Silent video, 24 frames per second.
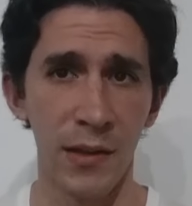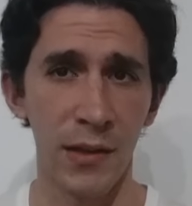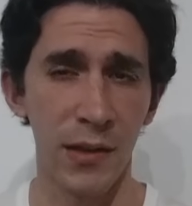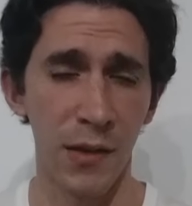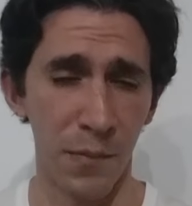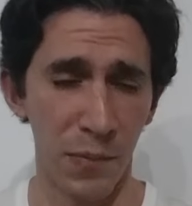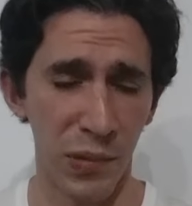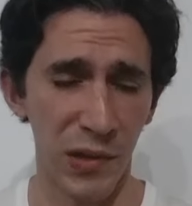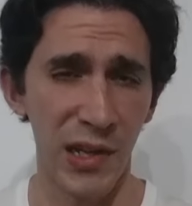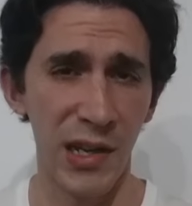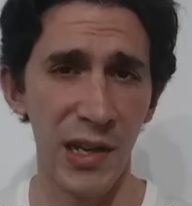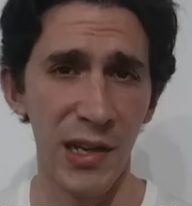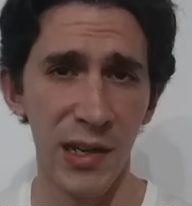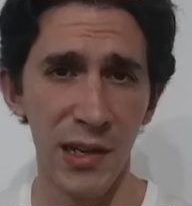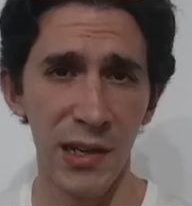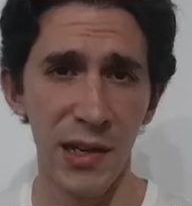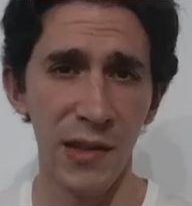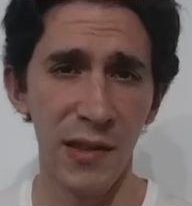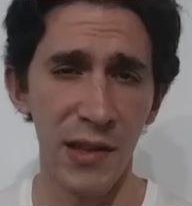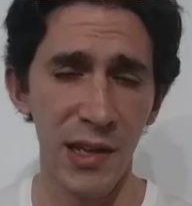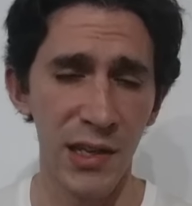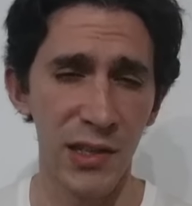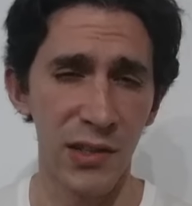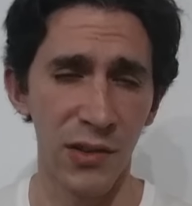completed
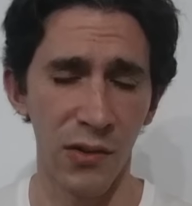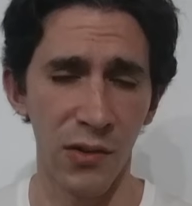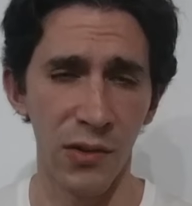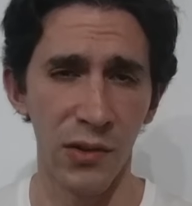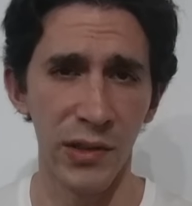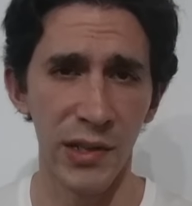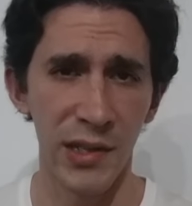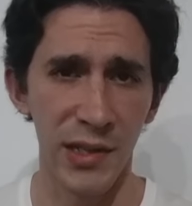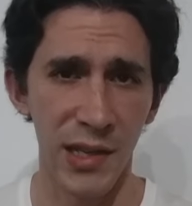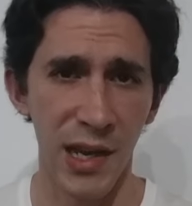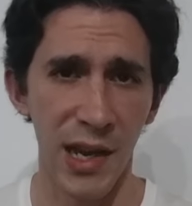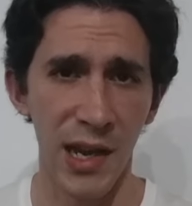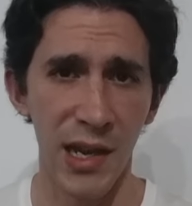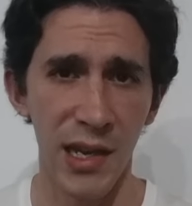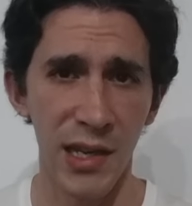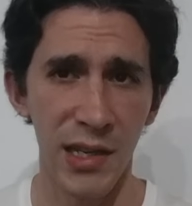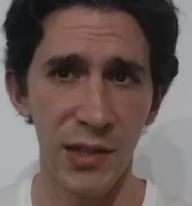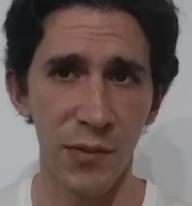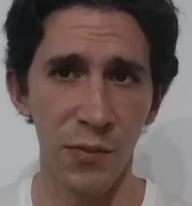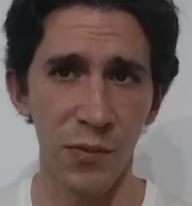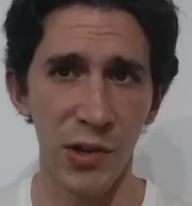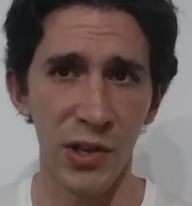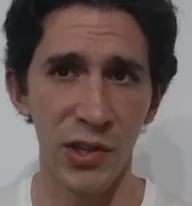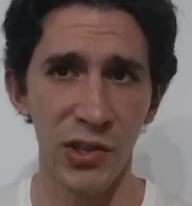in these early
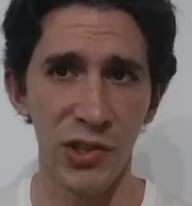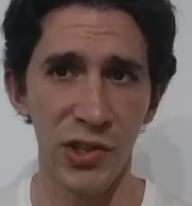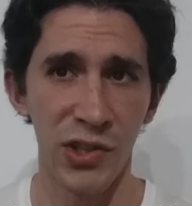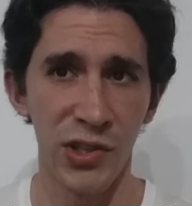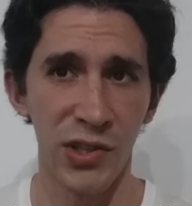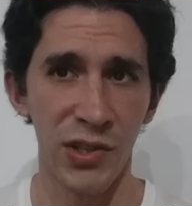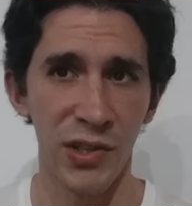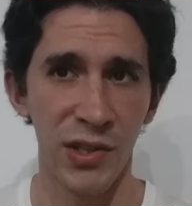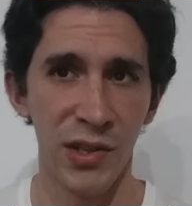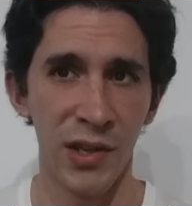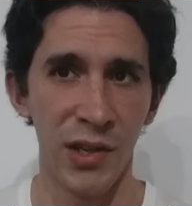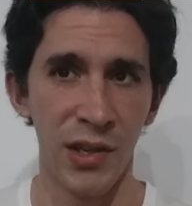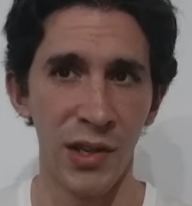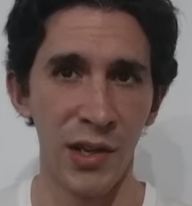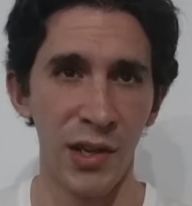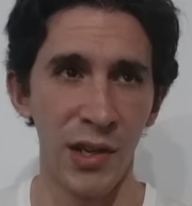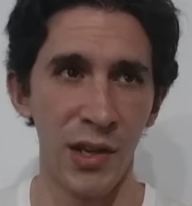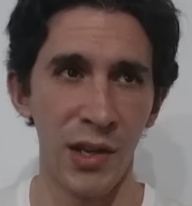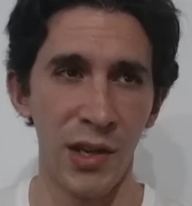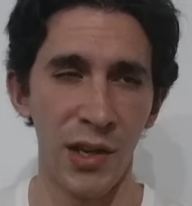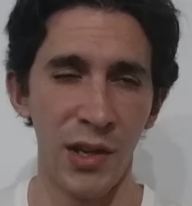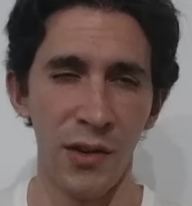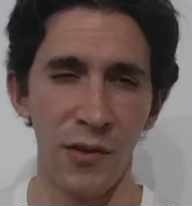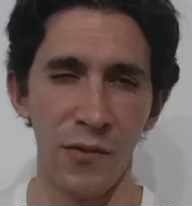days, which
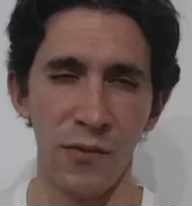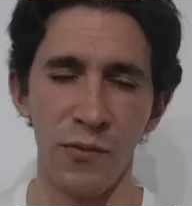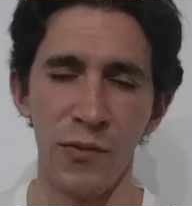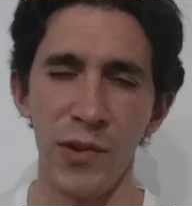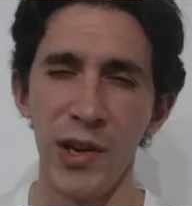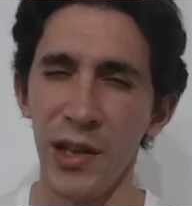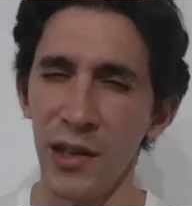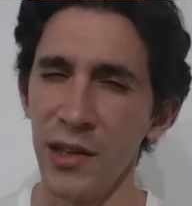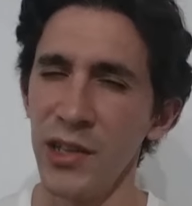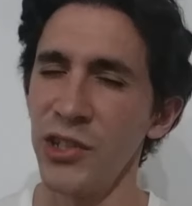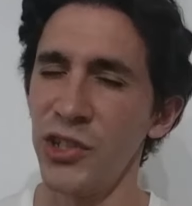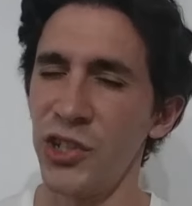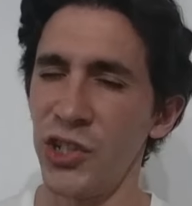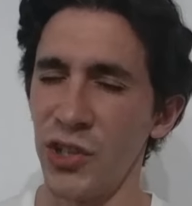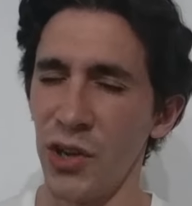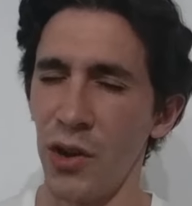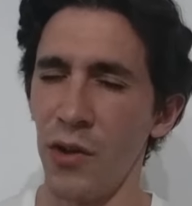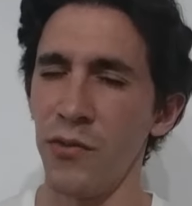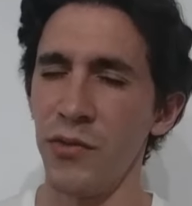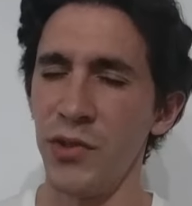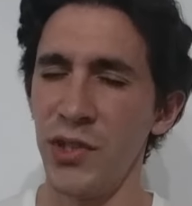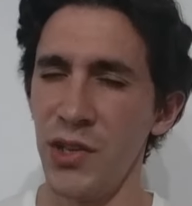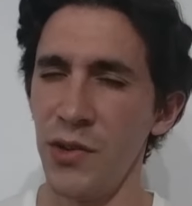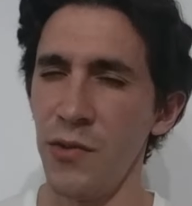really
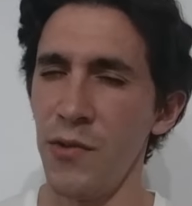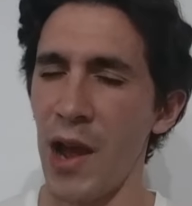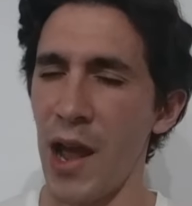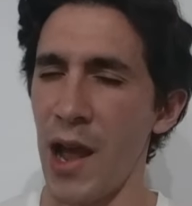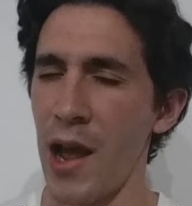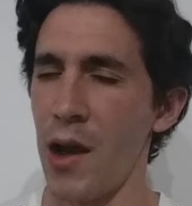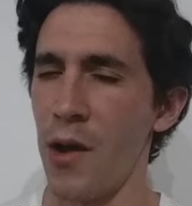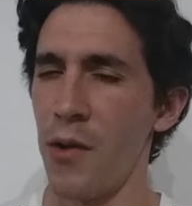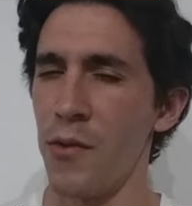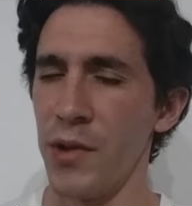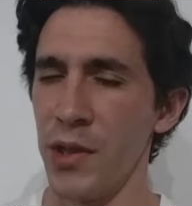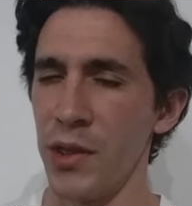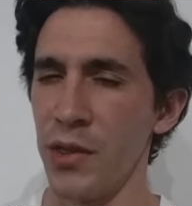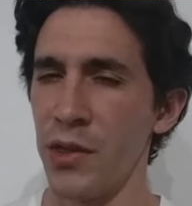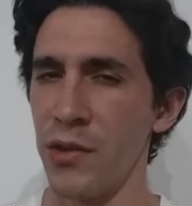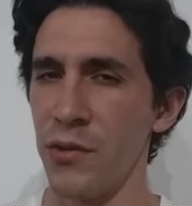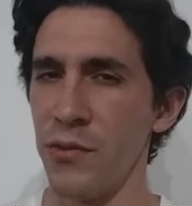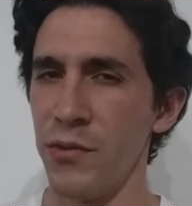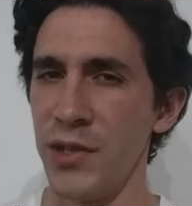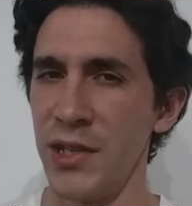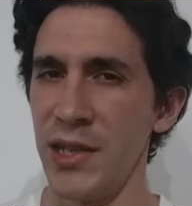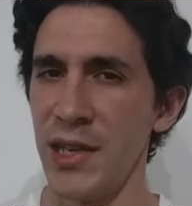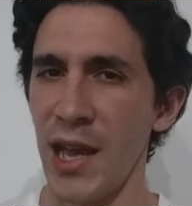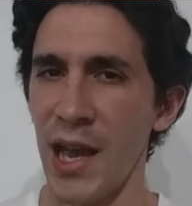shows you how
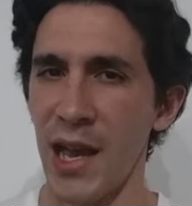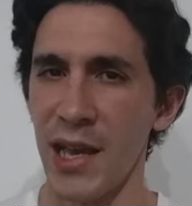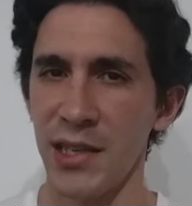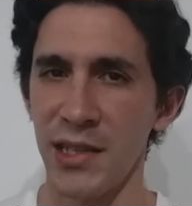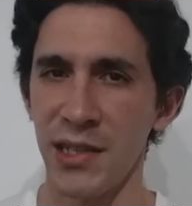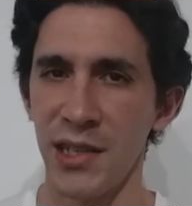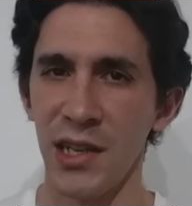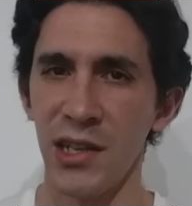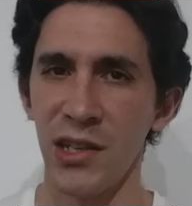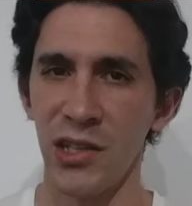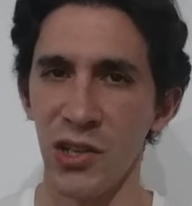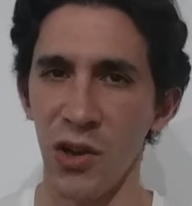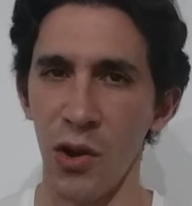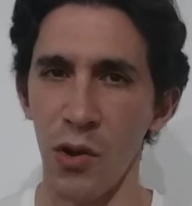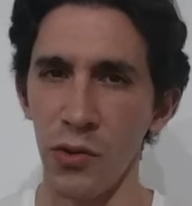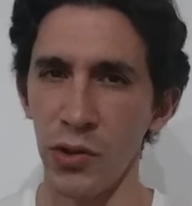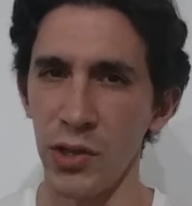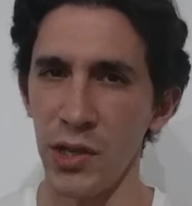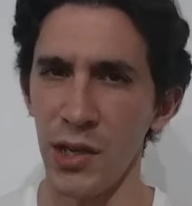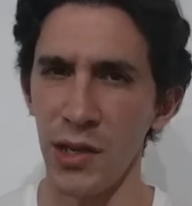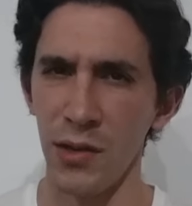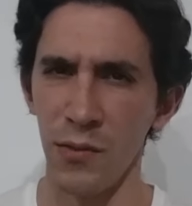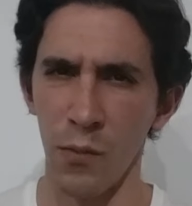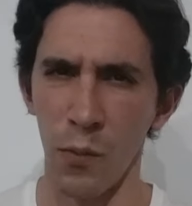enthusiastic
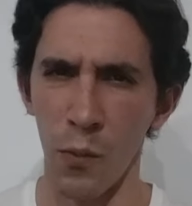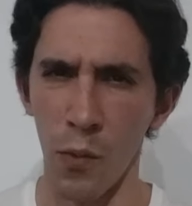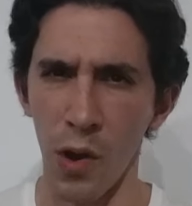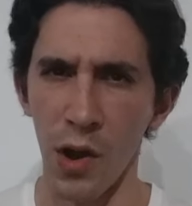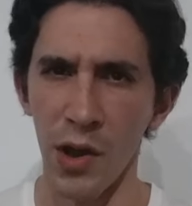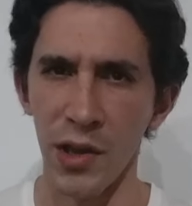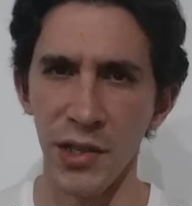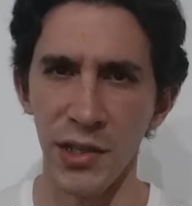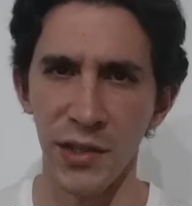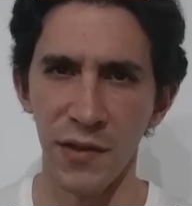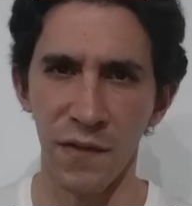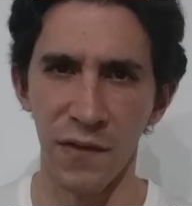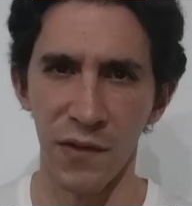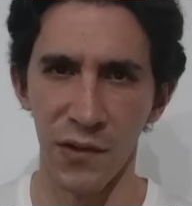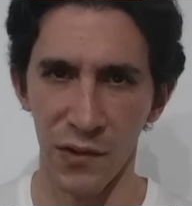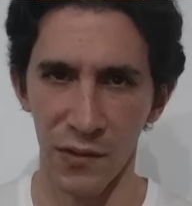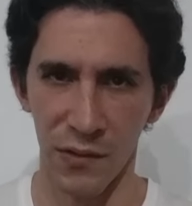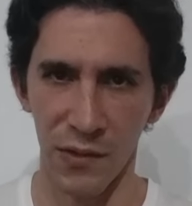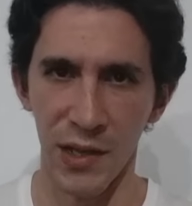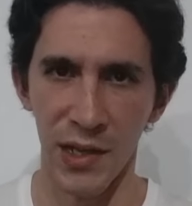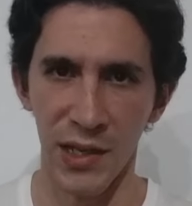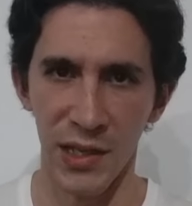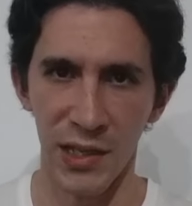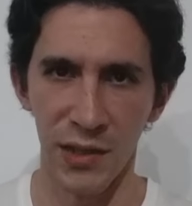Tolkien was
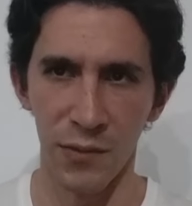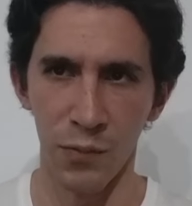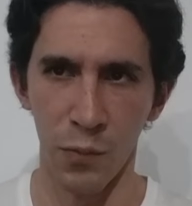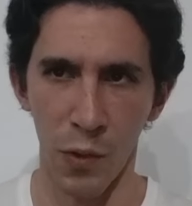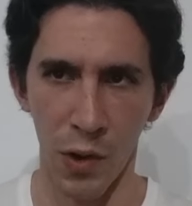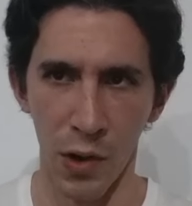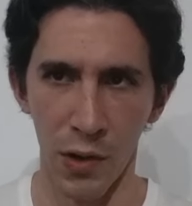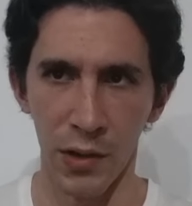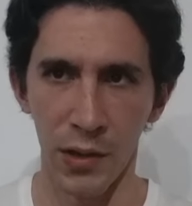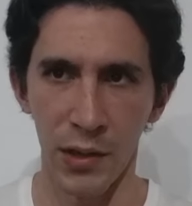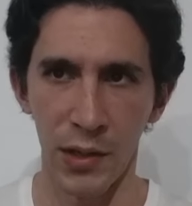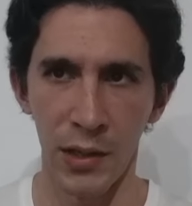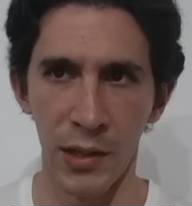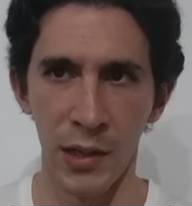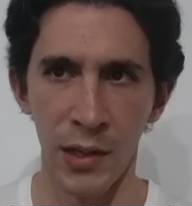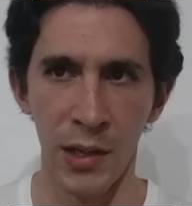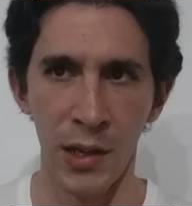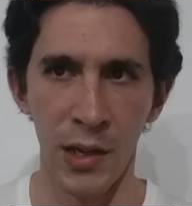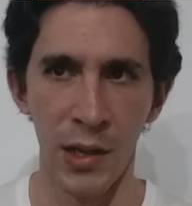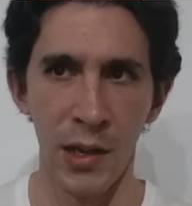for this work.